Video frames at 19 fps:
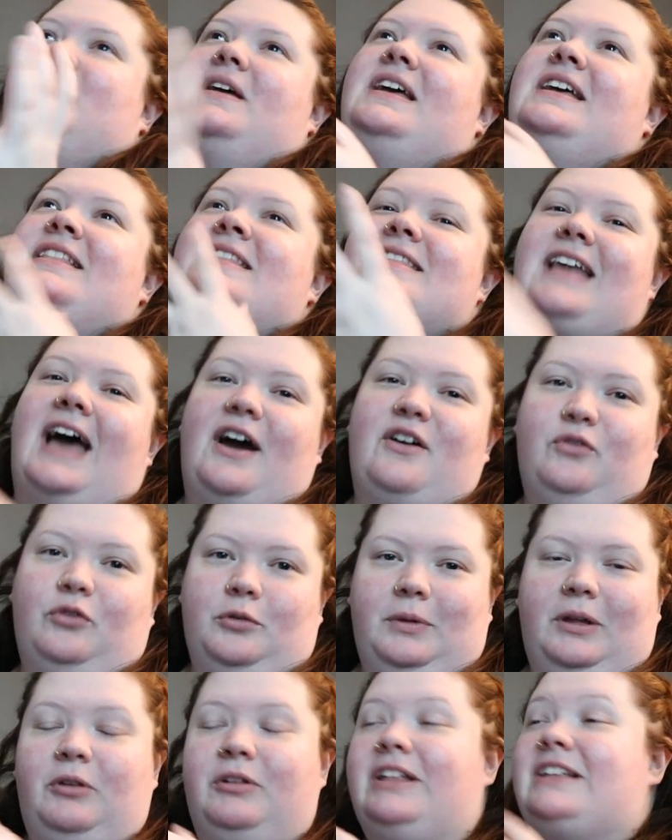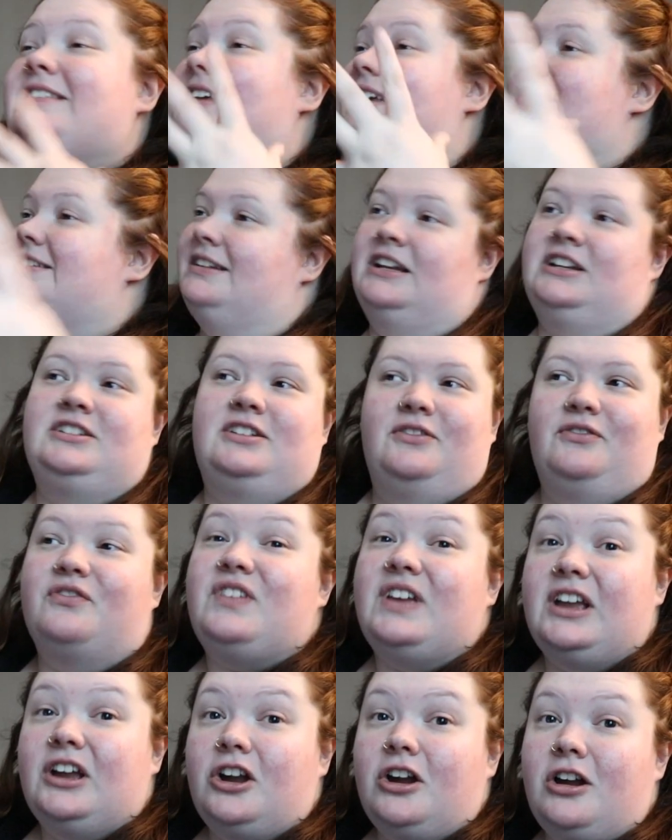in that form, or like Destination
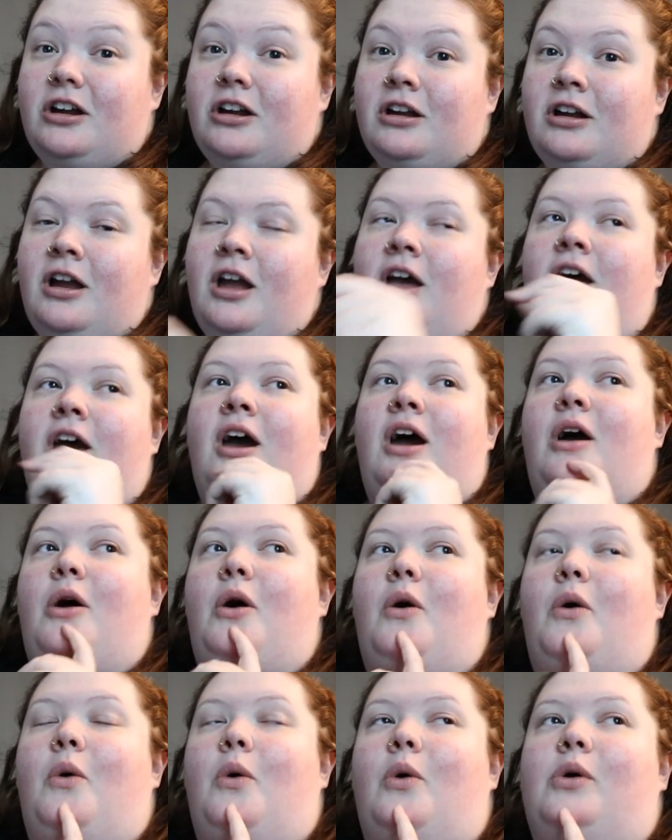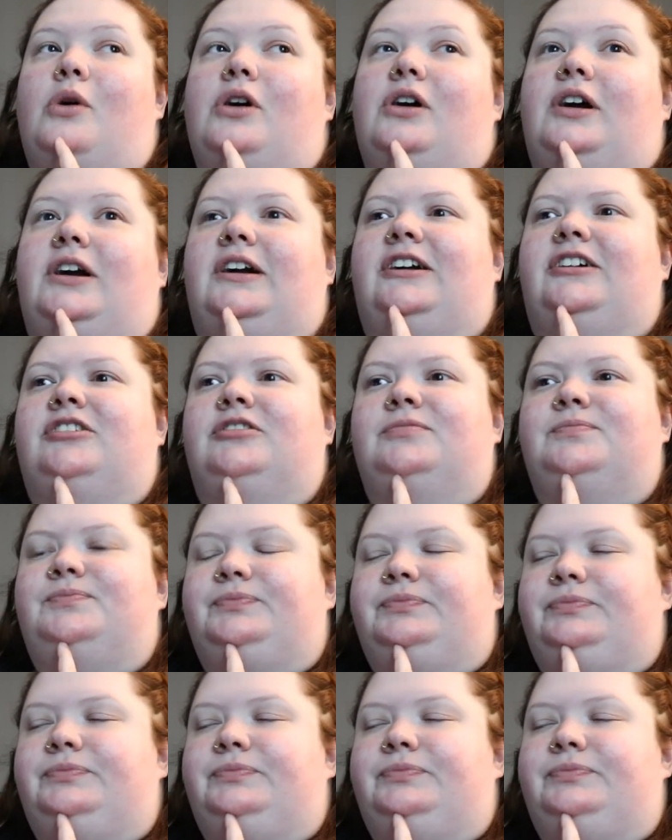Fear or